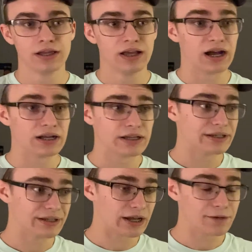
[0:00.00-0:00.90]

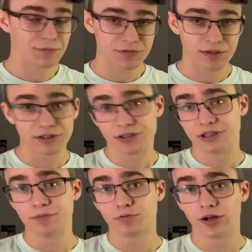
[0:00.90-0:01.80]
I am expecting a
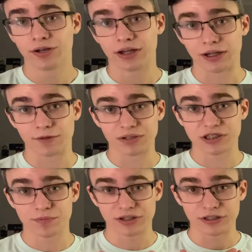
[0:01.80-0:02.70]
deep run. I am
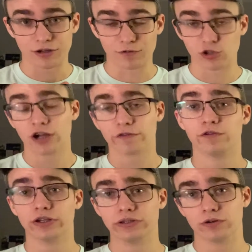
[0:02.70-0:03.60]
expecting a lot of
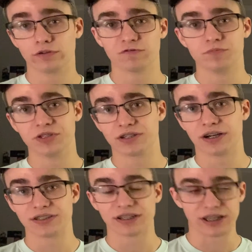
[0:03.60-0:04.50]
fun Dota from these
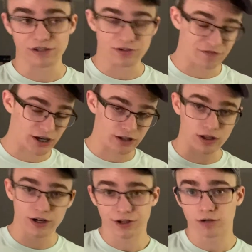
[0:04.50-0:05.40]
guys. Again, they've got a
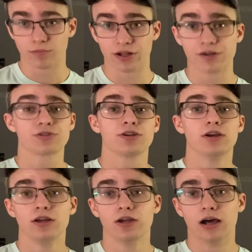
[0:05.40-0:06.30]
lot of young players
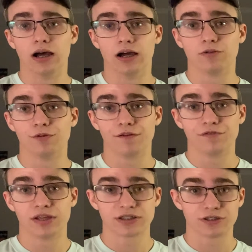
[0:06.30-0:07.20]
who have
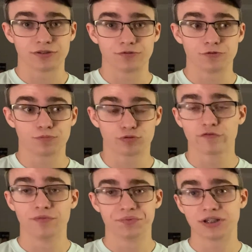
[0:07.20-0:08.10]
yet to prove
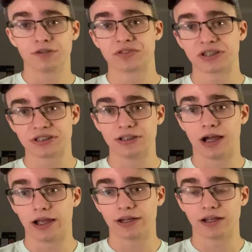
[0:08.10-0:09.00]
themselves at TI,
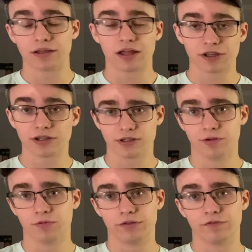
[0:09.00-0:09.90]
and I think it's going to be
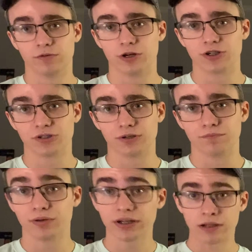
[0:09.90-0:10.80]
really fun watching them.
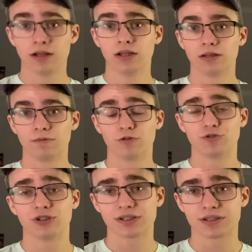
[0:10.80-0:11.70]
But let me know what
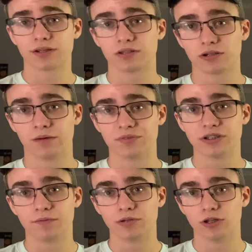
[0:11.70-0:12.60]
you guys think in the comments
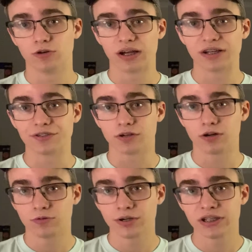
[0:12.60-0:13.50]
down below, as
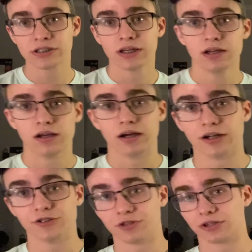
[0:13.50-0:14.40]
always.
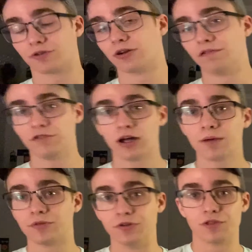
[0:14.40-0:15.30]
Do you think they're going to
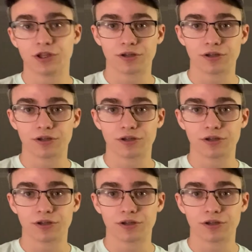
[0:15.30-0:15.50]
flop? Do you think